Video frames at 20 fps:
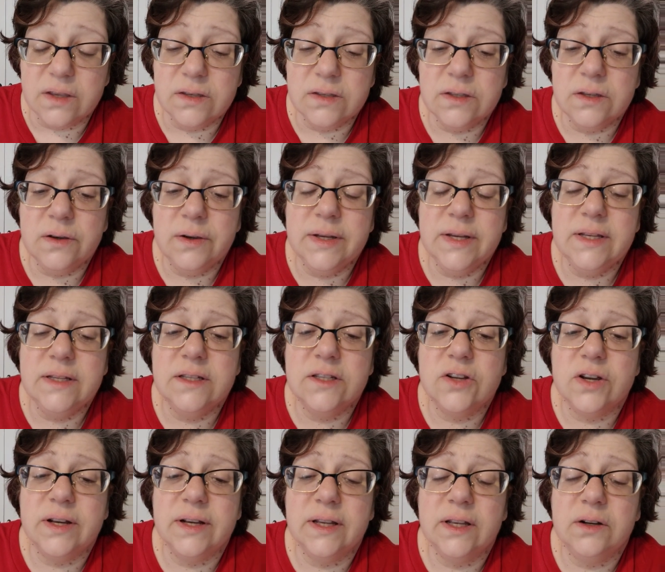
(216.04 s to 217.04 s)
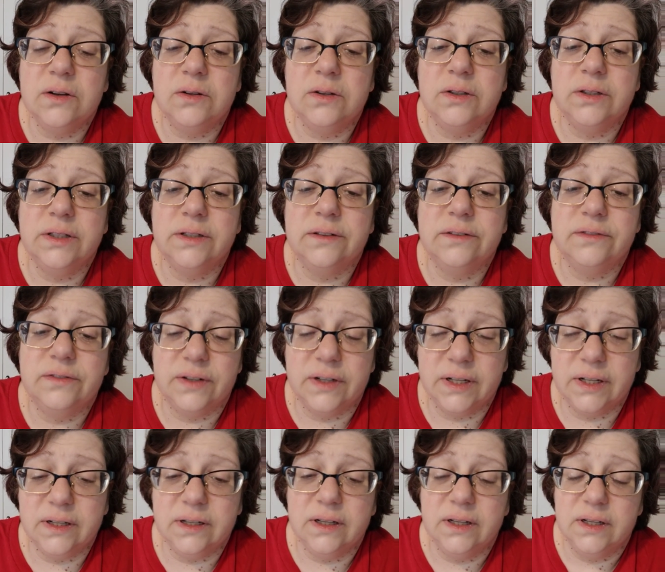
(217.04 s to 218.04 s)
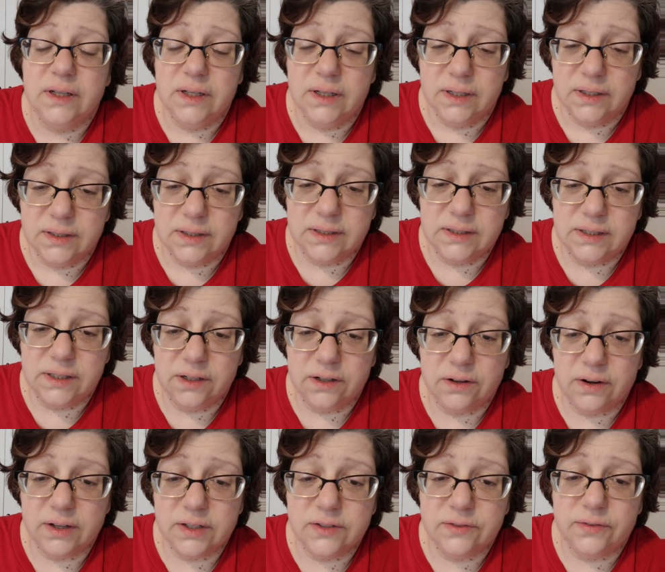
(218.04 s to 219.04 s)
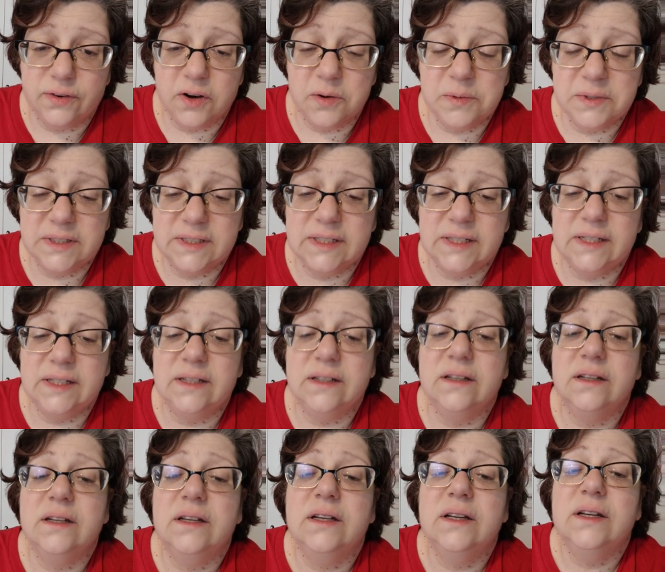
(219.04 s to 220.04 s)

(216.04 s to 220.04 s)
So I need to try to get a hold of the Cedar Crest Pharmacy